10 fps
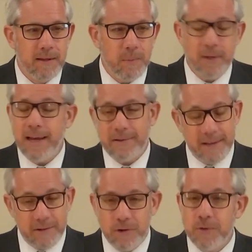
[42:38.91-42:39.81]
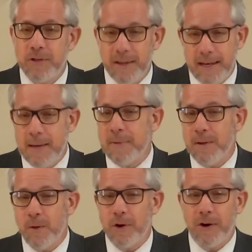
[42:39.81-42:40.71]
Well, yes, that's using the name of the
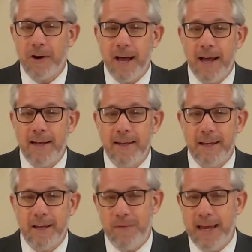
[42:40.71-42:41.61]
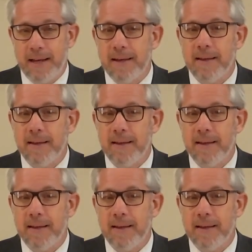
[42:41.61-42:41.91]
Lord our God in vain.